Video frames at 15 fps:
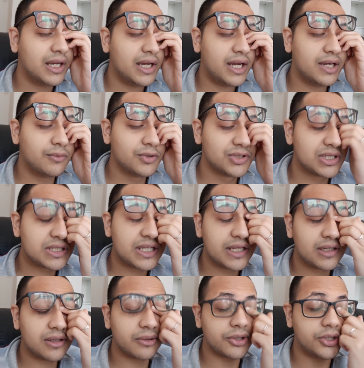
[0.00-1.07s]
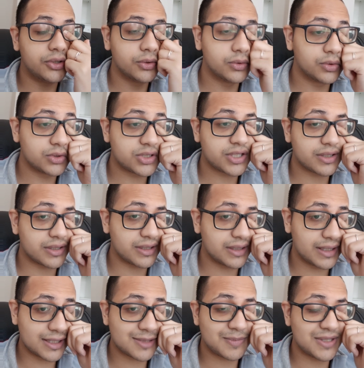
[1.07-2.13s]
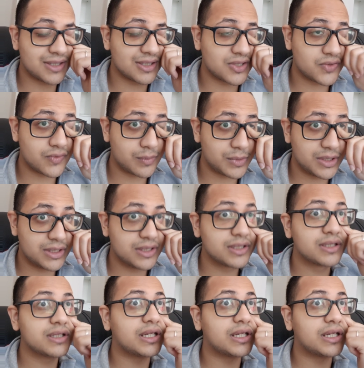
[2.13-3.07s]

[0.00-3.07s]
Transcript: I was just like a huge surreal experience for me,